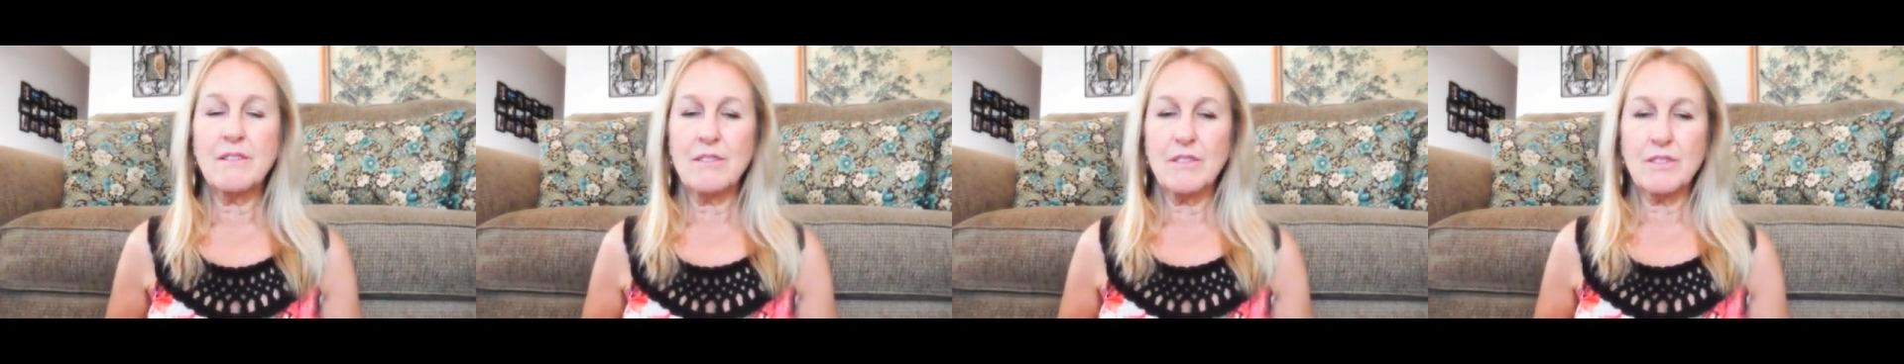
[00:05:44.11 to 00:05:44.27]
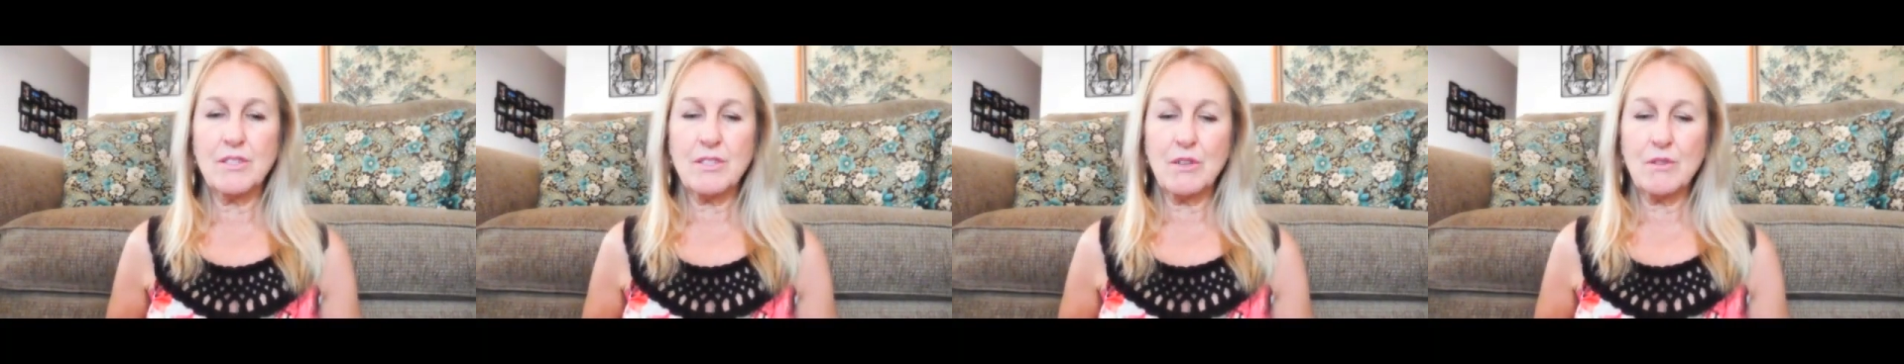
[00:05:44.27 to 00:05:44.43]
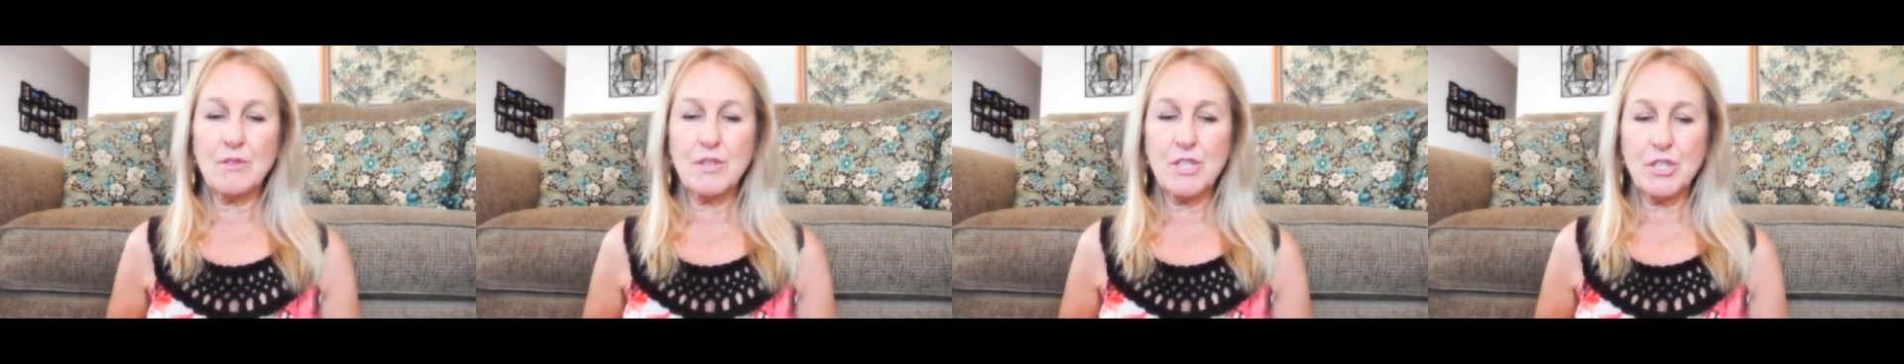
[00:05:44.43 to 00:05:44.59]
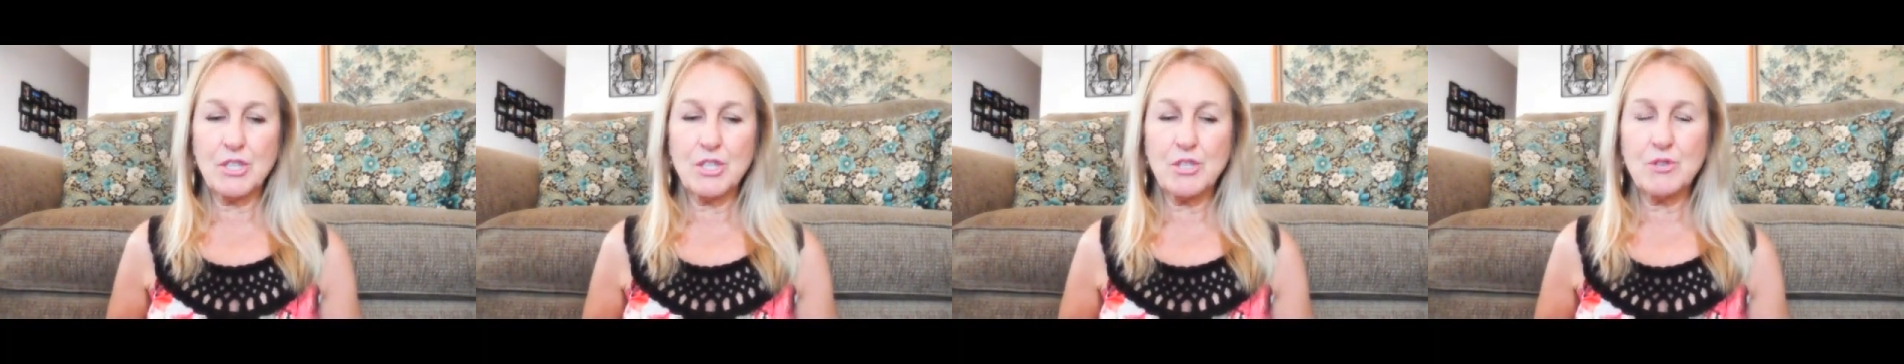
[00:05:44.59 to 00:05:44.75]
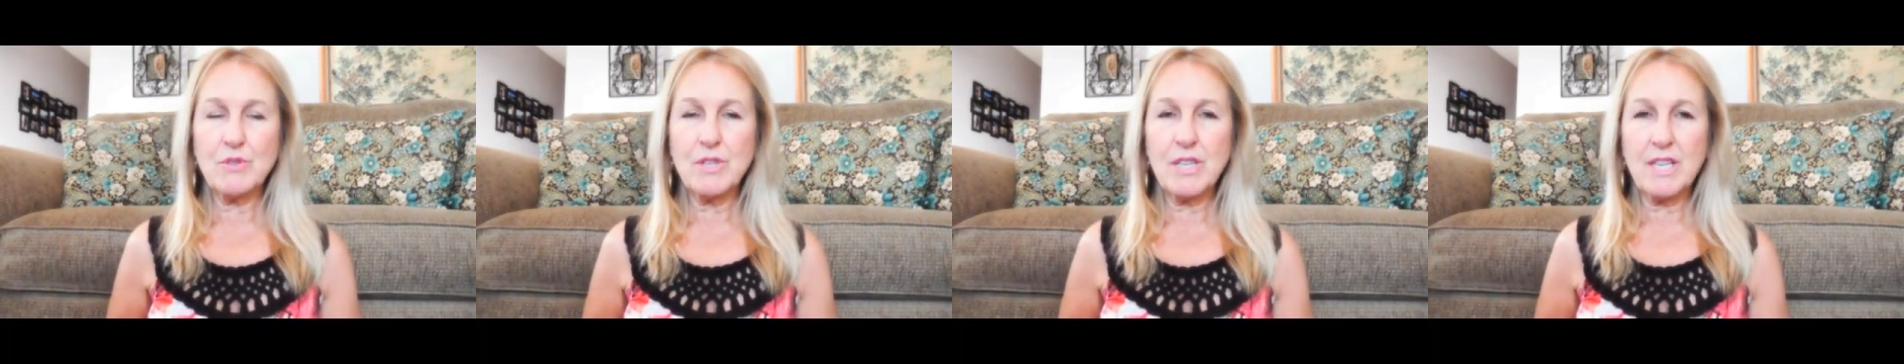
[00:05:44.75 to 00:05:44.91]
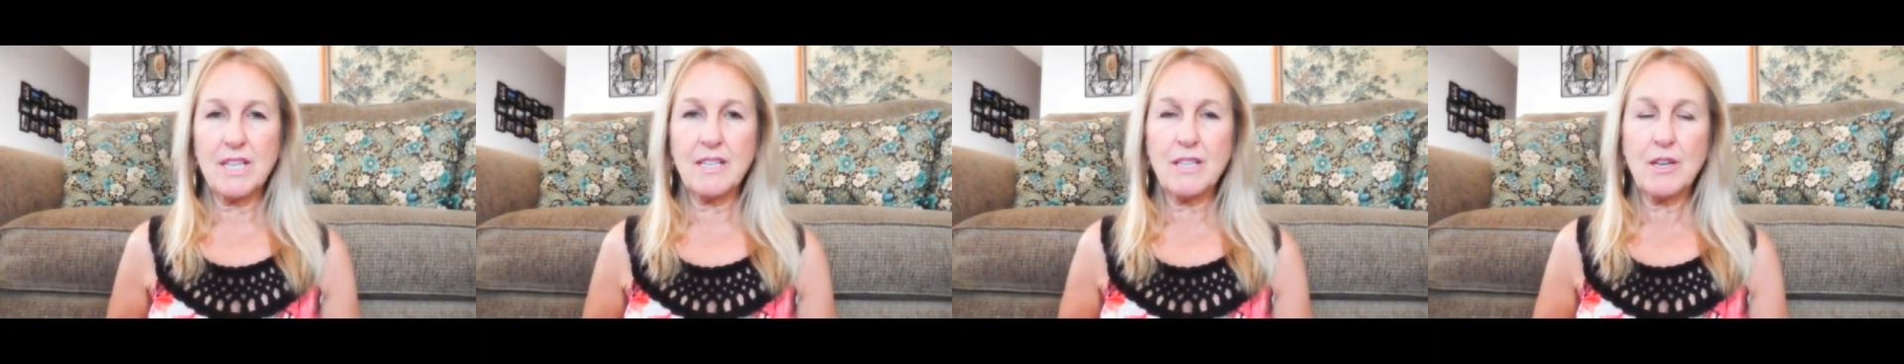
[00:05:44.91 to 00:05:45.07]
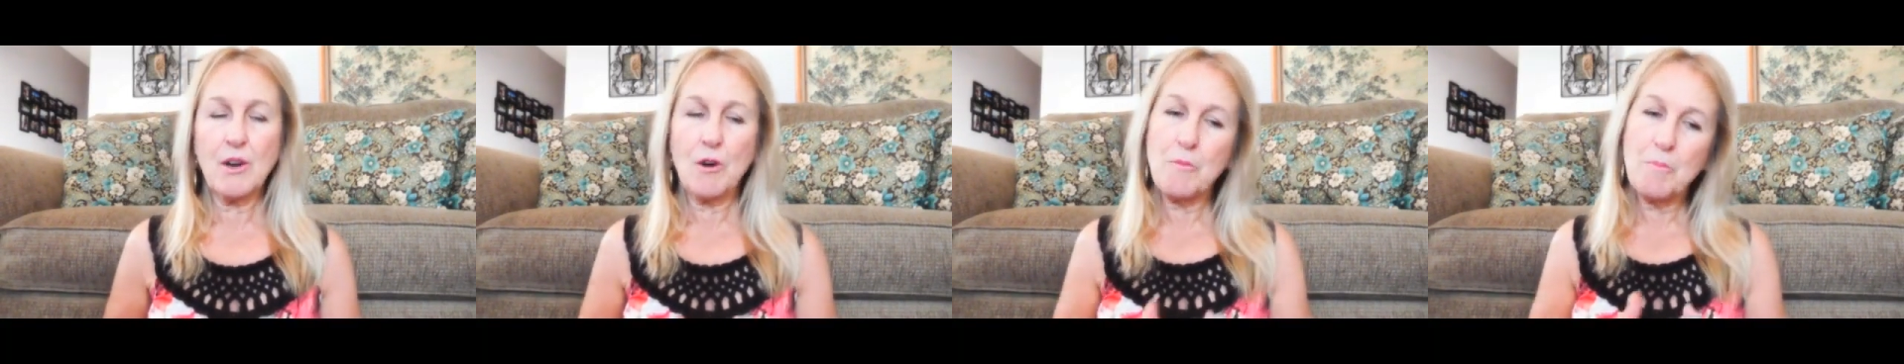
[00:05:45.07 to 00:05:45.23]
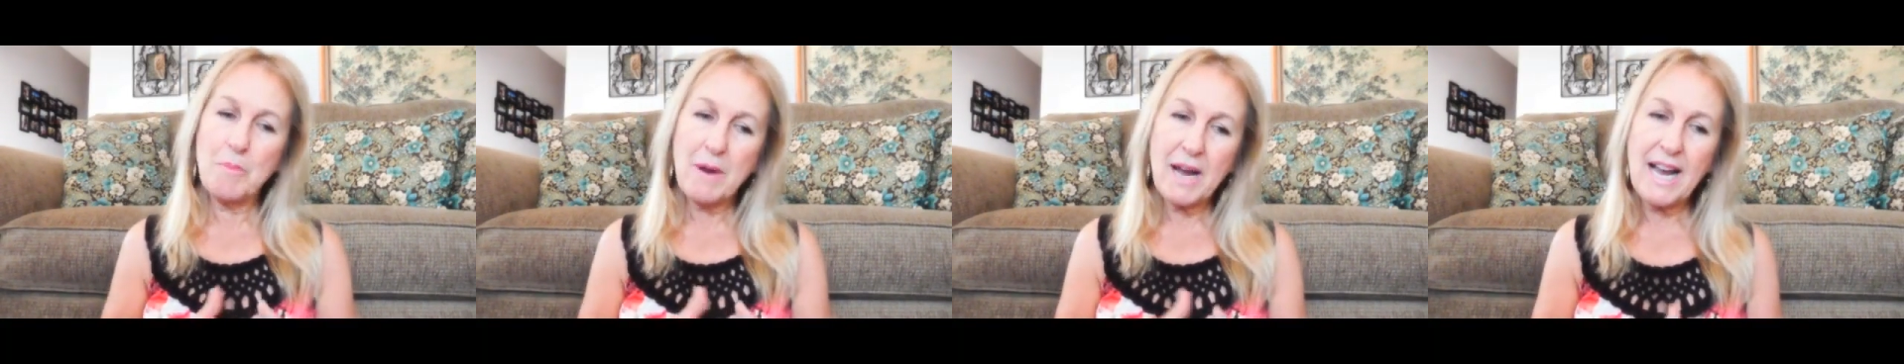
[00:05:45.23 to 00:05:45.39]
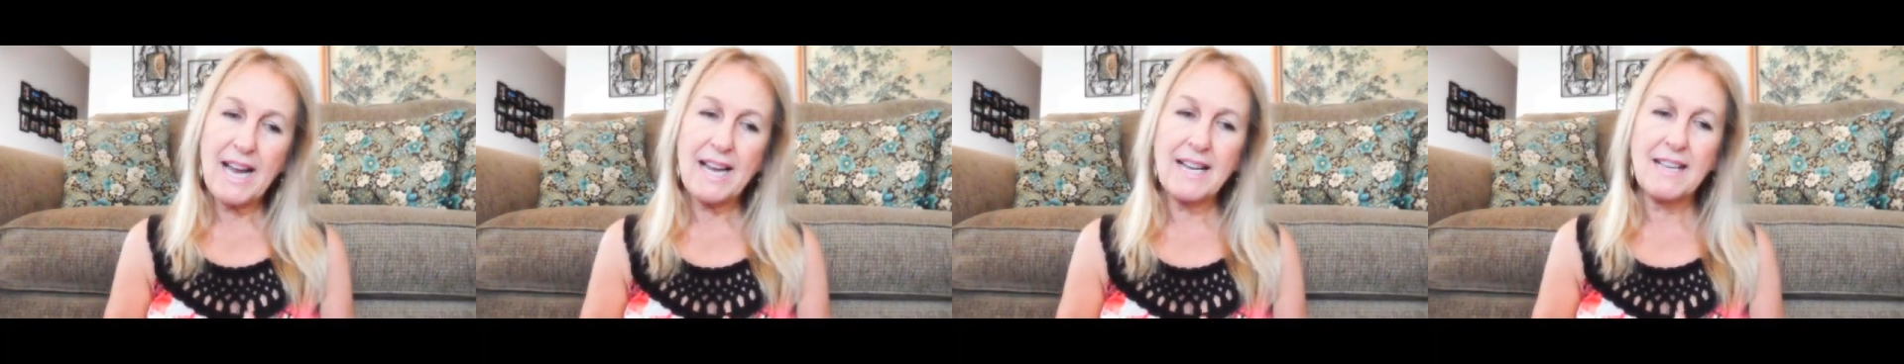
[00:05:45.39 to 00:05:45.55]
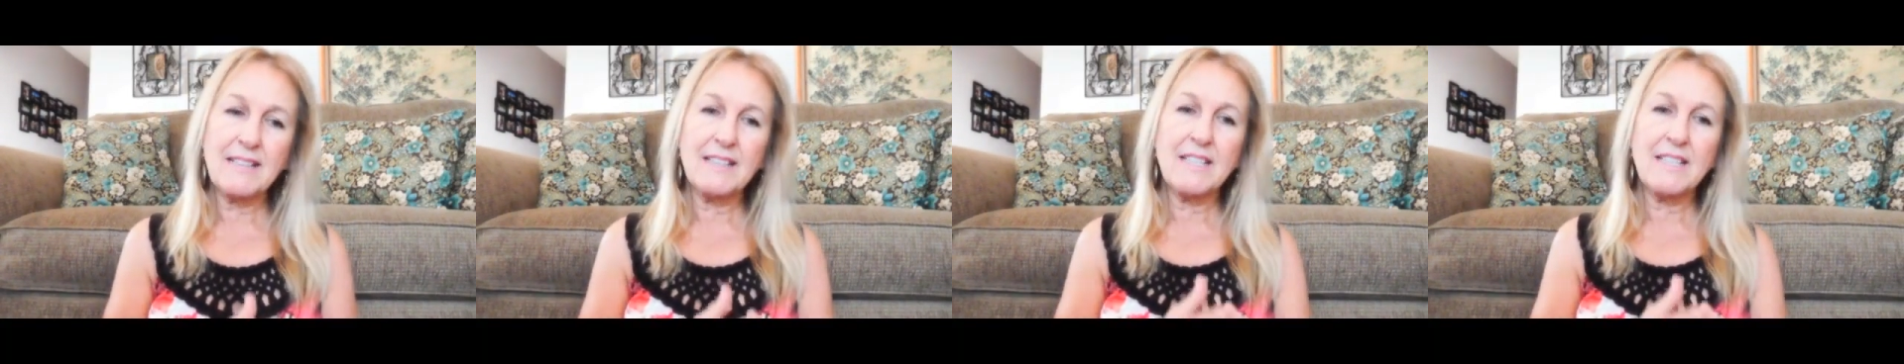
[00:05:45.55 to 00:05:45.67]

so that you can go back